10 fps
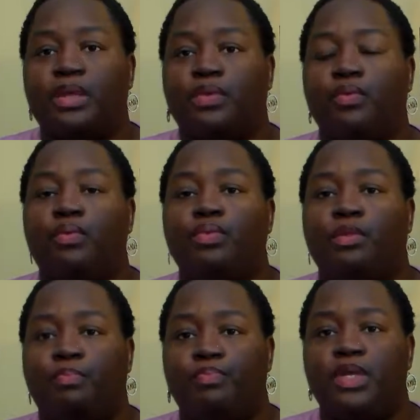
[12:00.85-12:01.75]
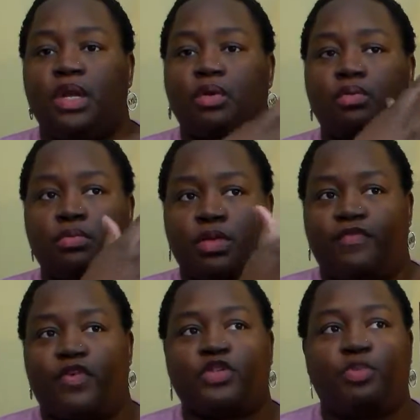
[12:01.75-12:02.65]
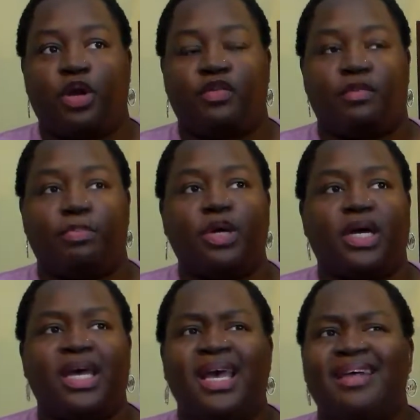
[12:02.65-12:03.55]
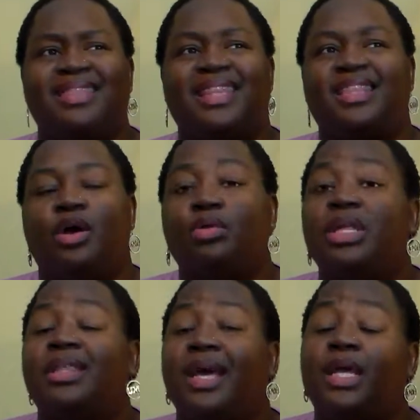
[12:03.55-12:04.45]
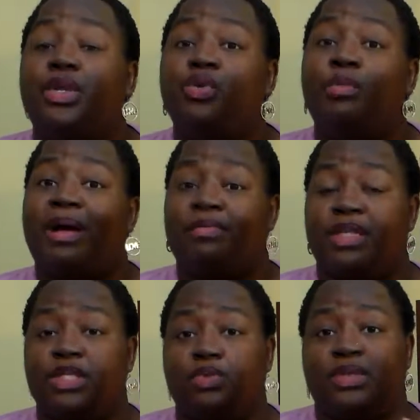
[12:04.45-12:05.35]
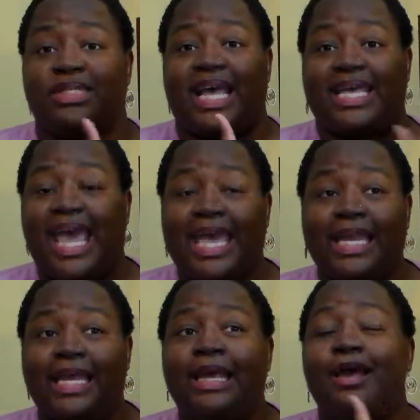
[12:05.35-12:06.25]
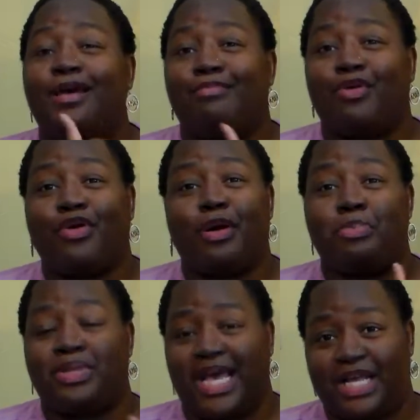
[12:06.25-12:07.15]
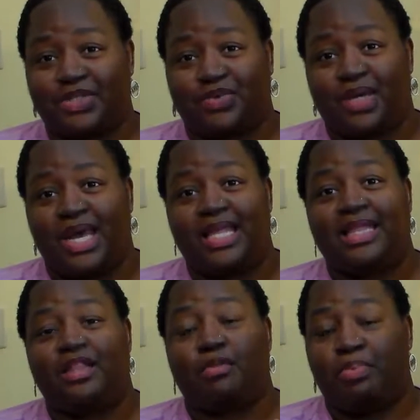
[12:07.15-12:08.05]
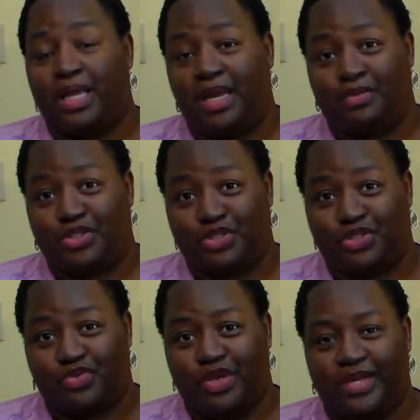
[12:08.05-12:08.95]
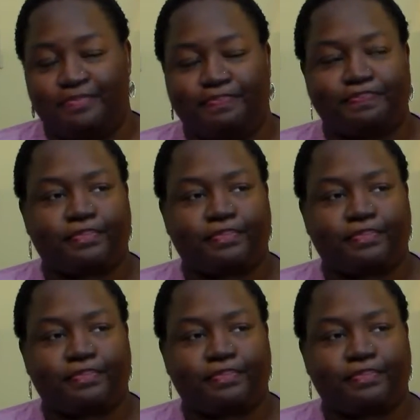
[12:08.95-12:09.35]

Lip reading: bit through the, you know, the first part of the book, that the only thing I knew about this was that Katie broke up with Edshara and then their planet was destroyed.